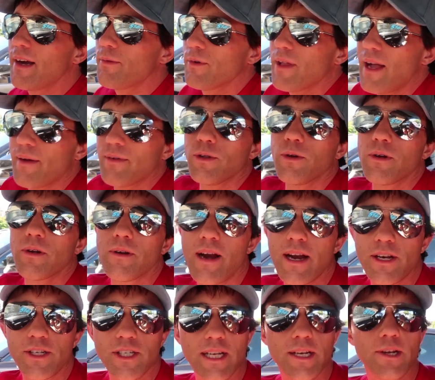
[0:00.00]
We'll have a look
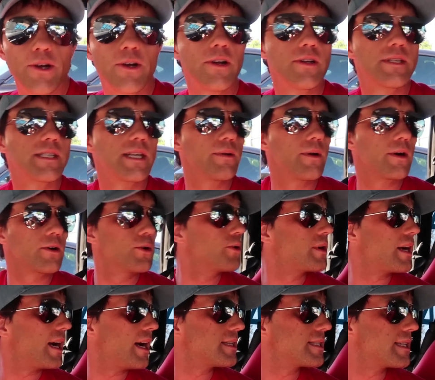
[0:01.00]
around GT Auto, see what cool
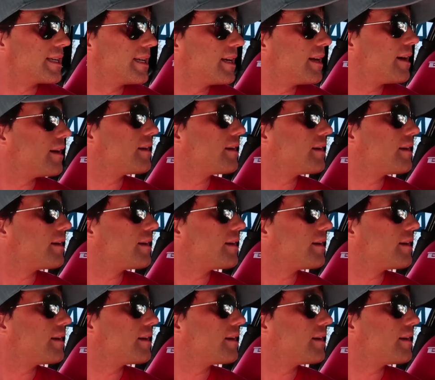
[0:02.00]
cars are here.